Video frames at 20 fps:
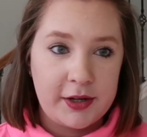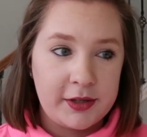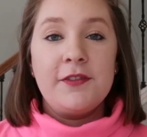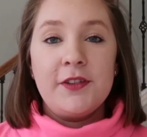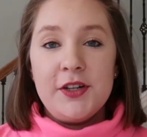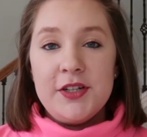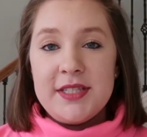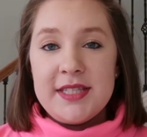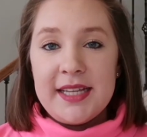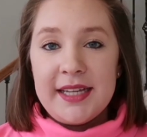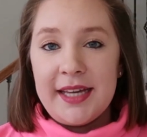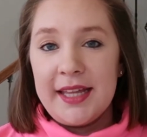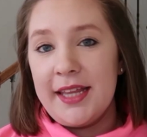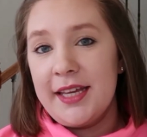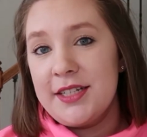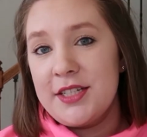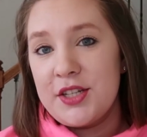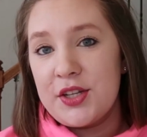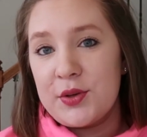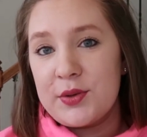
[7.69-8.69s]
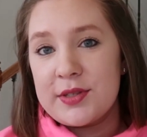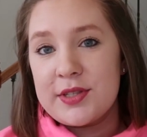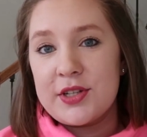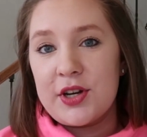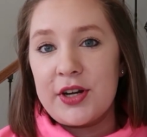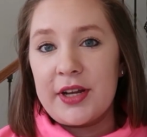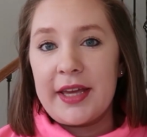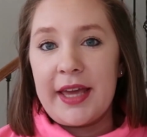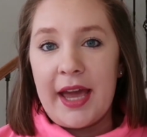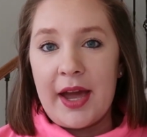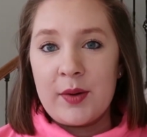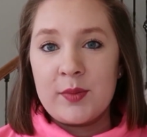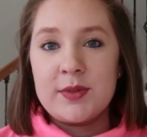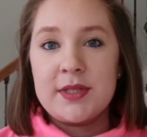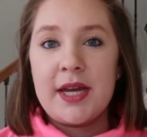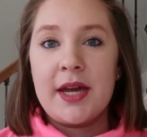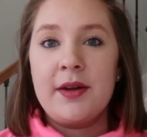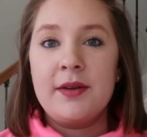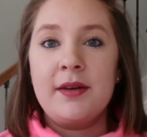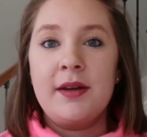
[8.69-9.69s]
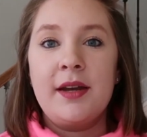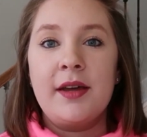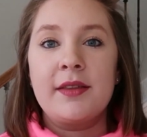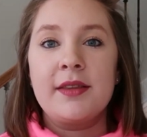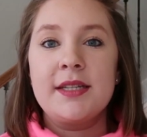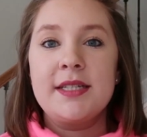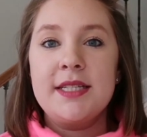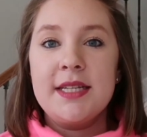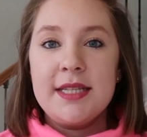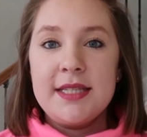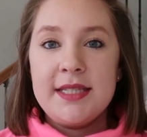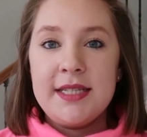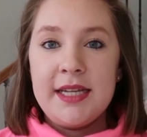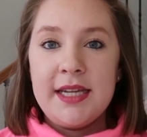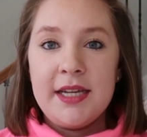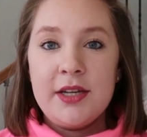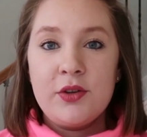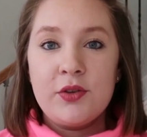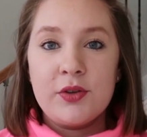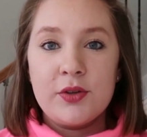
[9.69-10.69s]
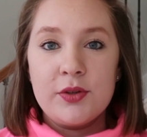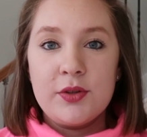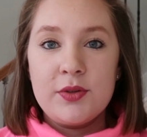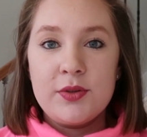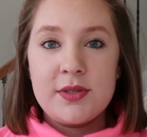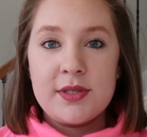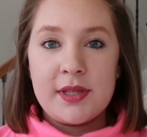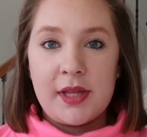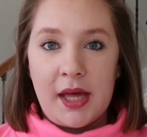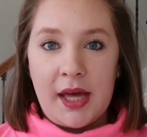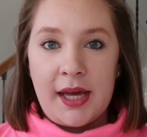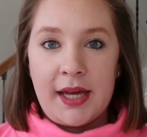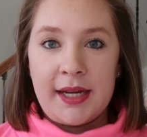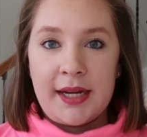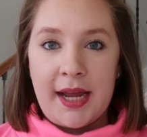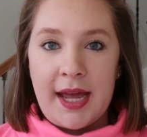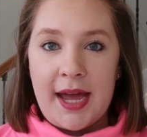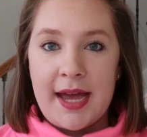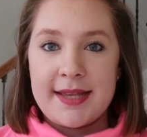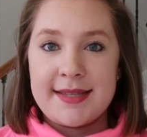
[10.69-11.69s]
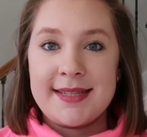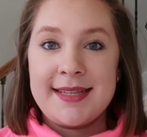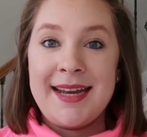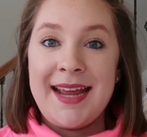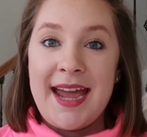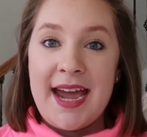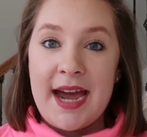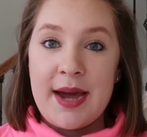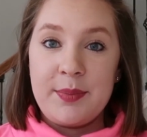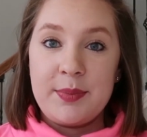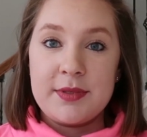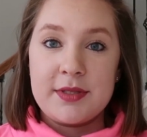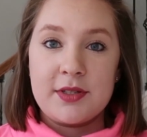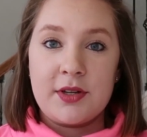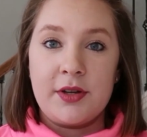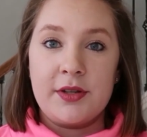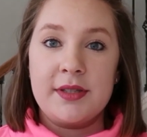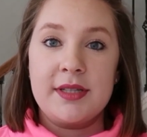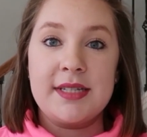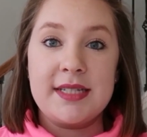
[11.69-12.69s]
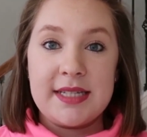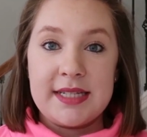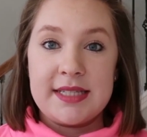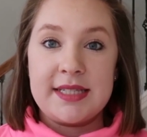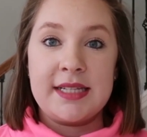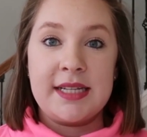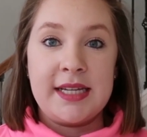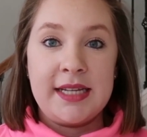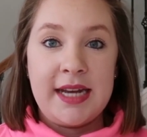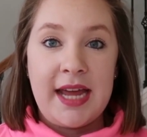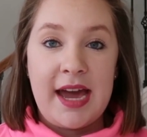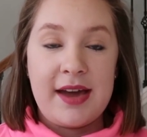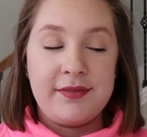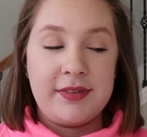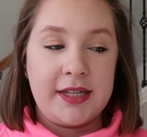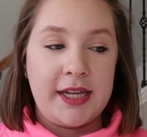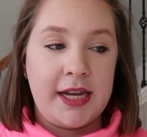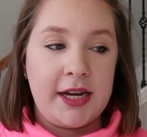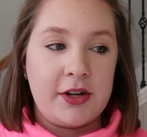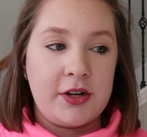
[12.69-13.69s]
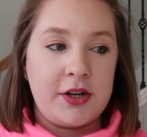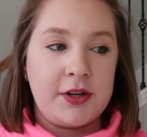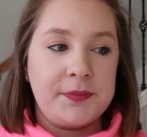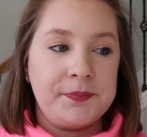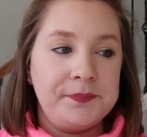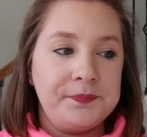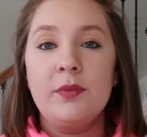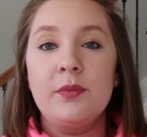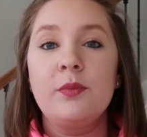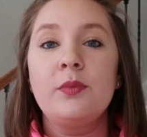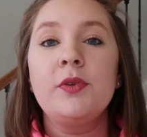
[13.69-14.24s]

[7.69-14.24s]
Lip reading: The first thing I like to do is start a countdown. Now the Disney Cruise Line has an app, it's called the Disney Navigator.